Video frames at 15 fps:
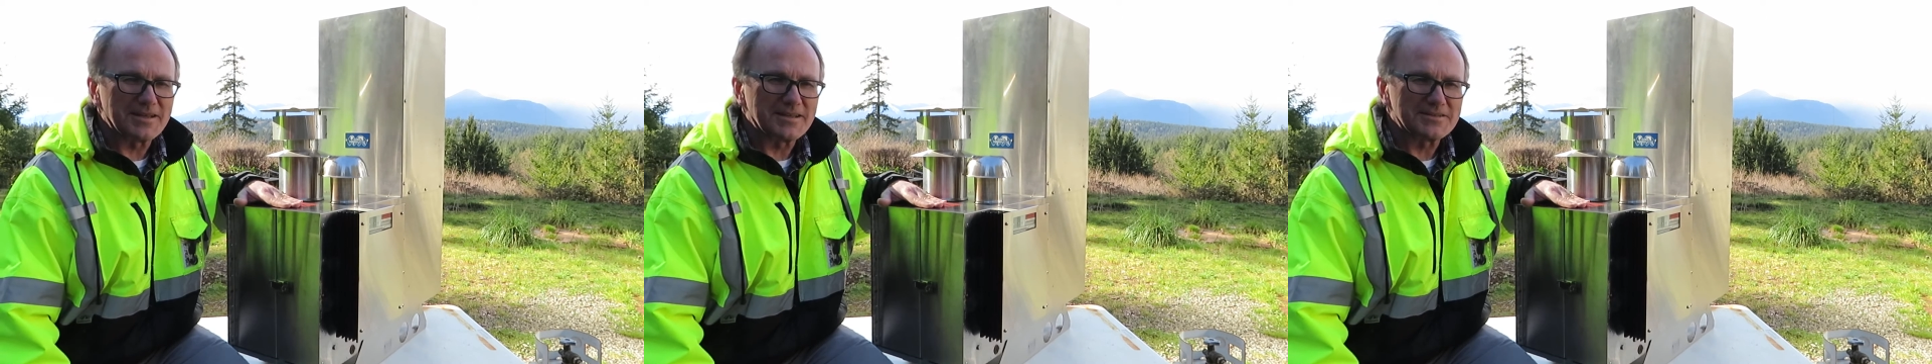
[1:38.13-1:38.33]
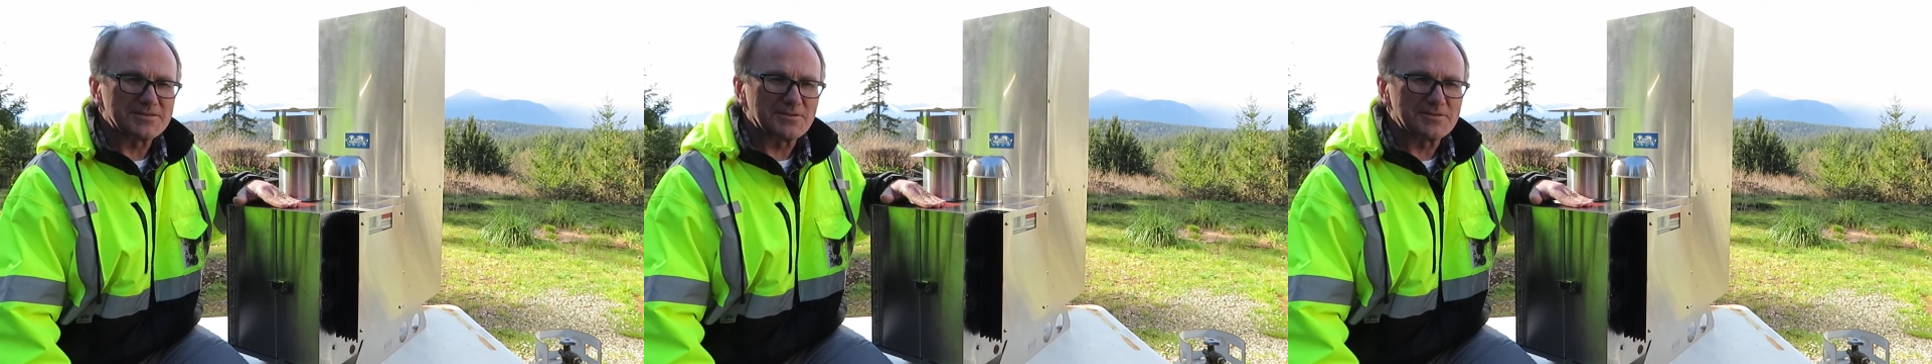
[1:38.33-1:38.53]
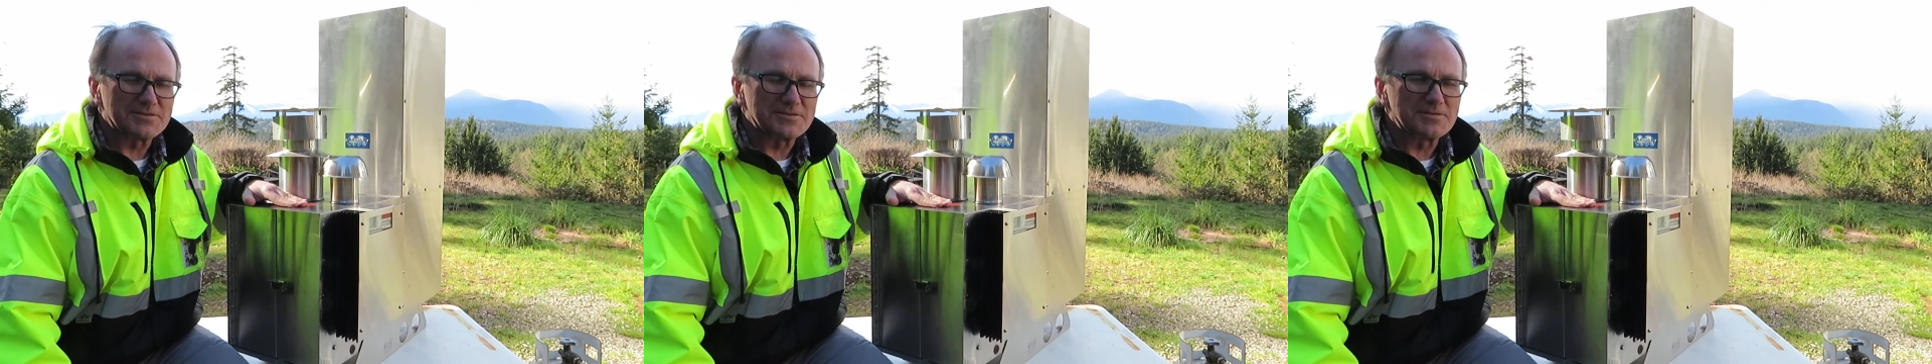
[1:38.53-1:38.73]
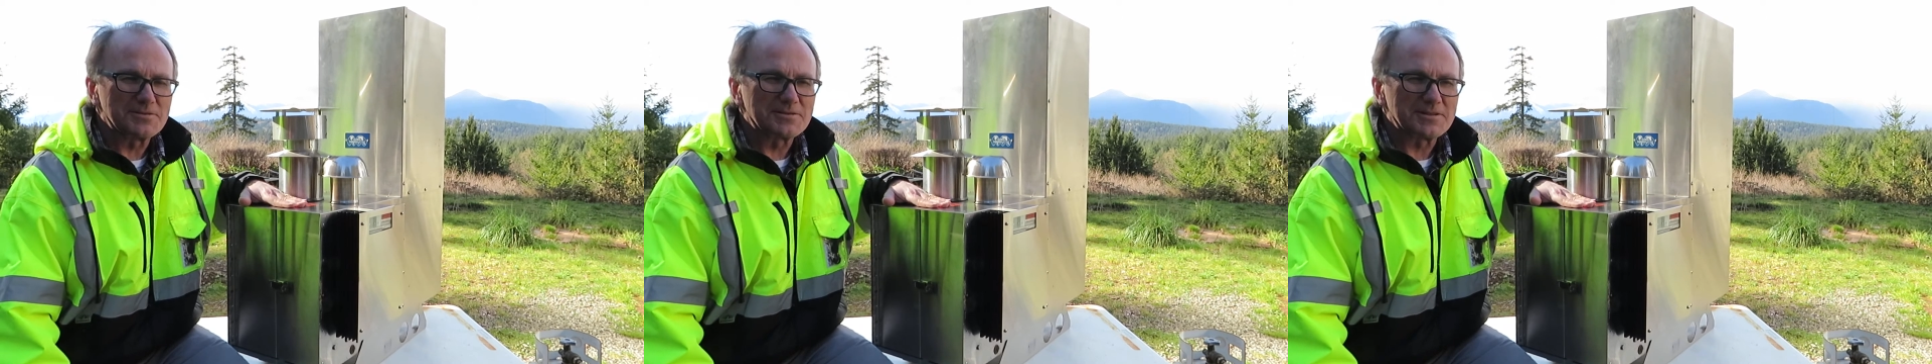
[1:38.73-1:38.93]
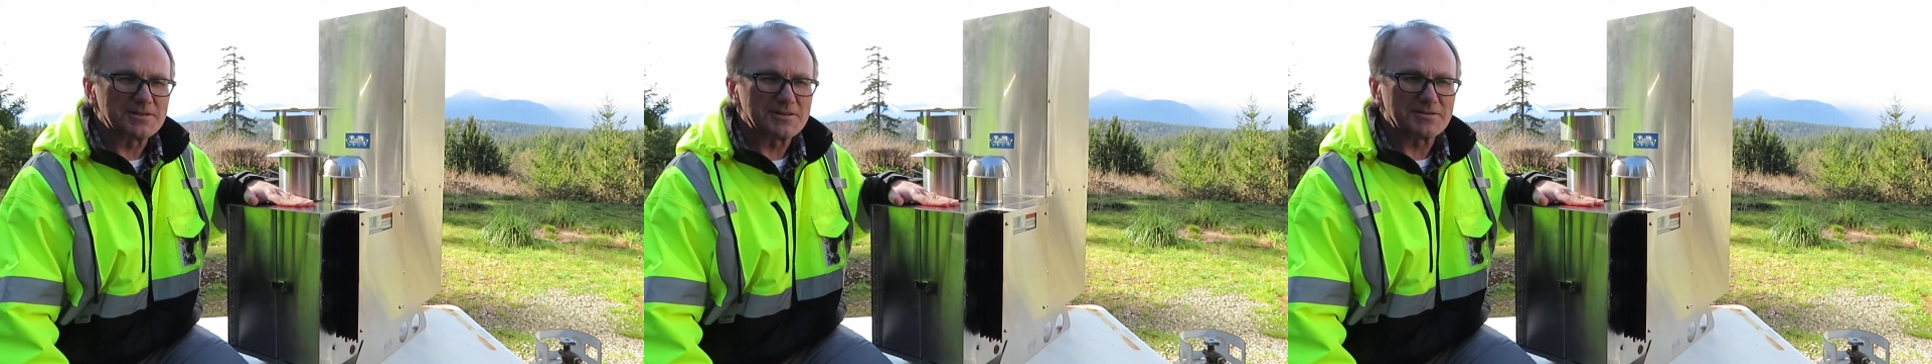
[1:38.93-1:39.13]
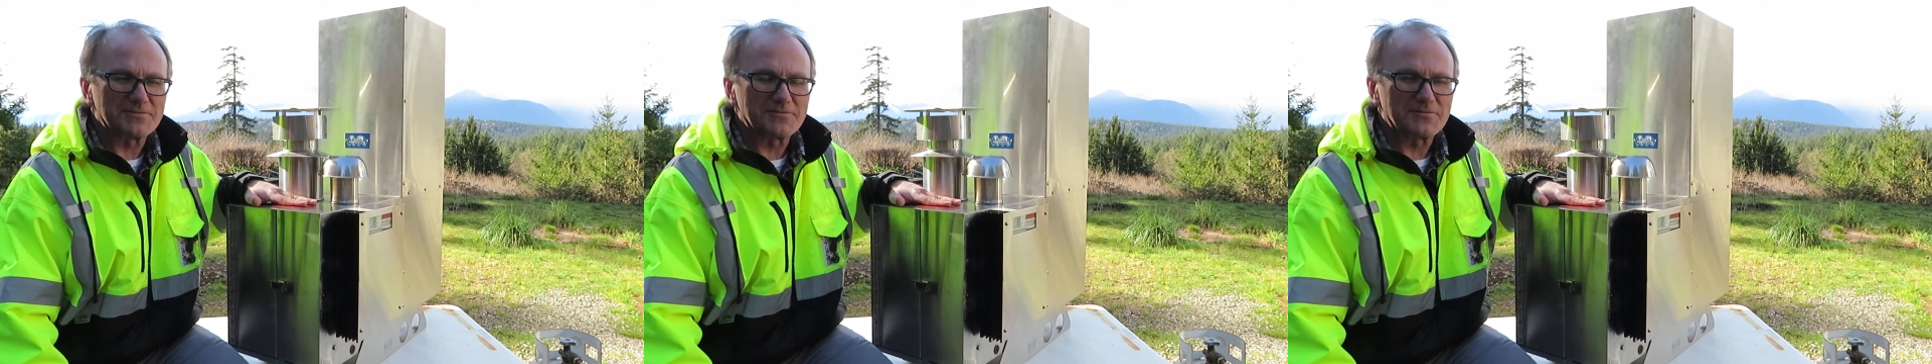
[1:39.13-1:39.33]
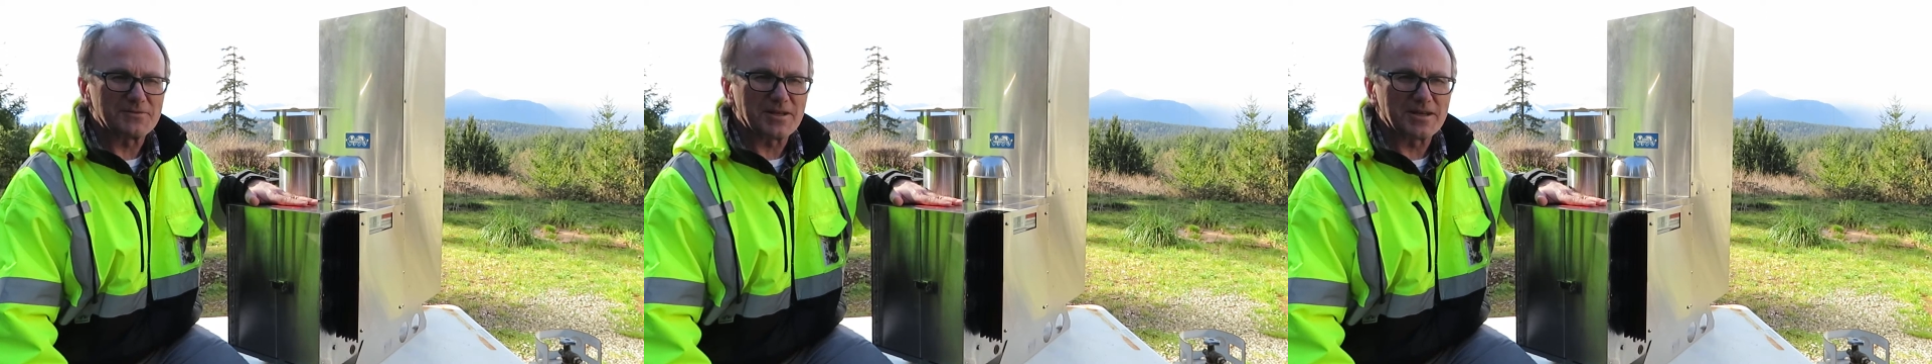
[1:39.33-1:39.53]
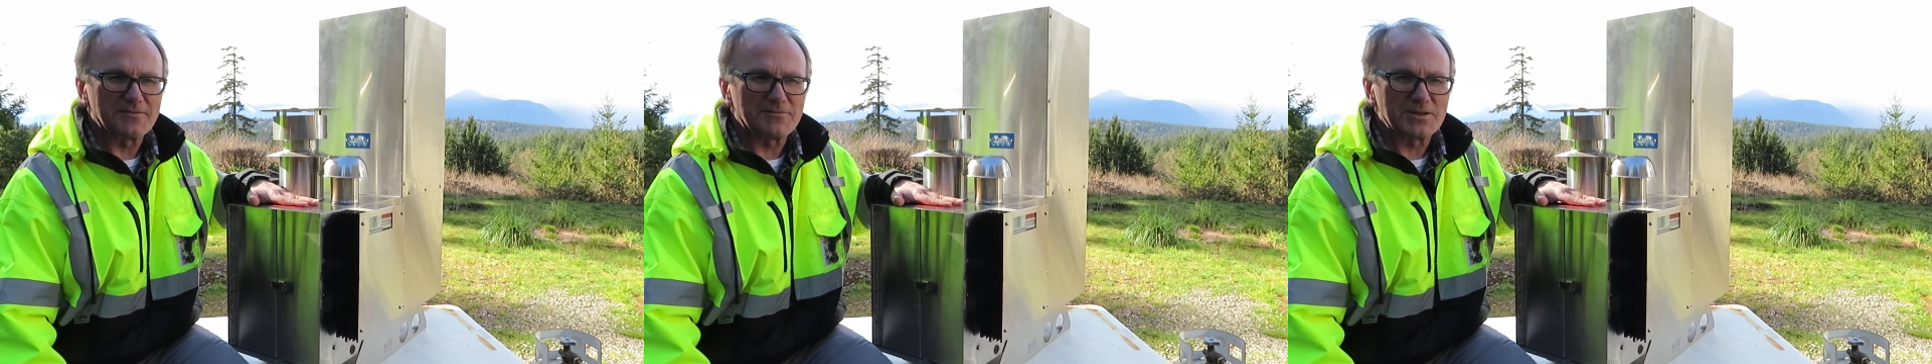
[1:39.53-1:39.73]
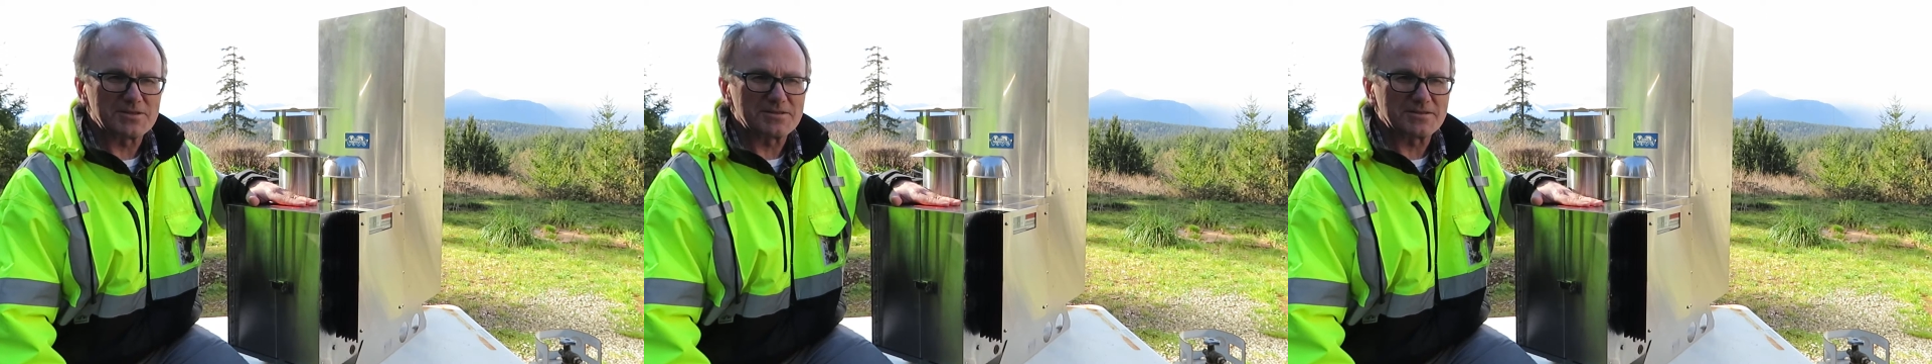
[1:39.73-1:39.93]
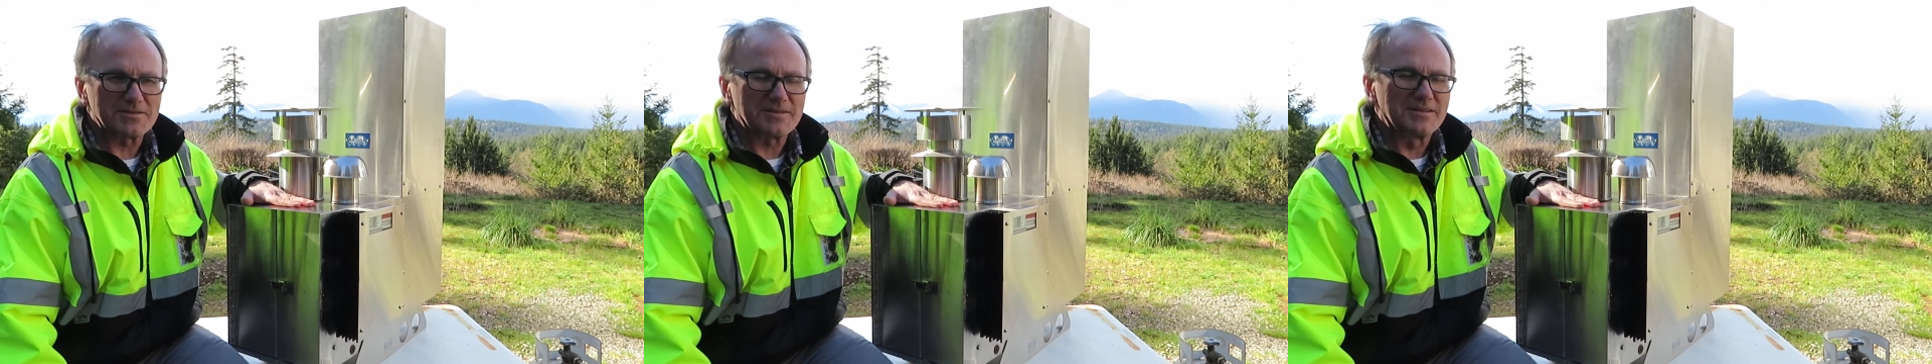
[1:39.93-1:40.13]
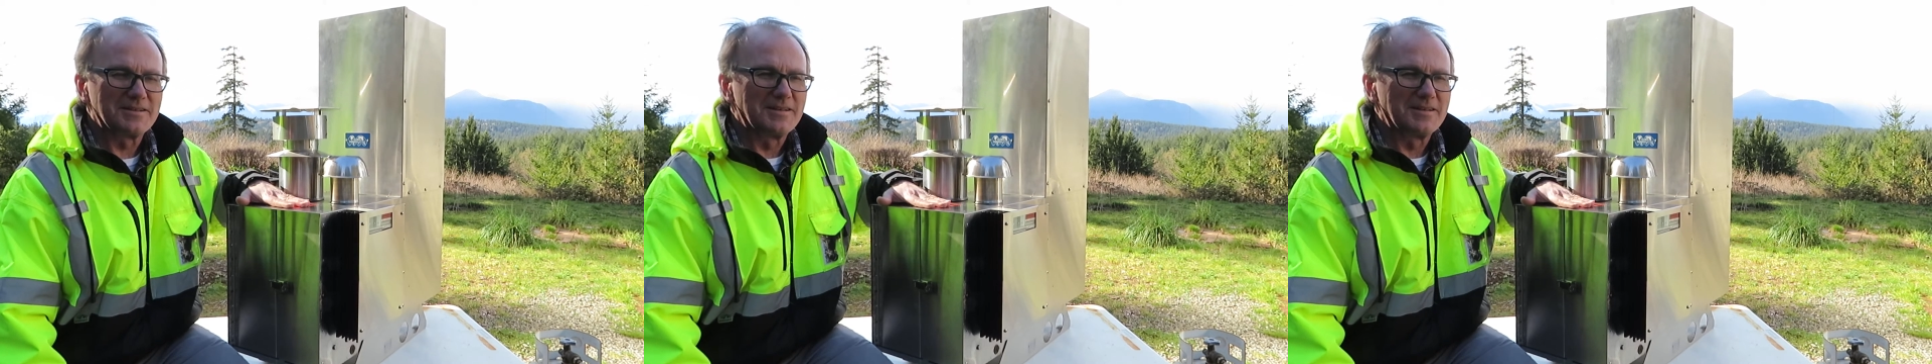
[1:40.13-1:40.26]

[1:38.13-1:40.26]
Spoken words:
so it's nuclear fission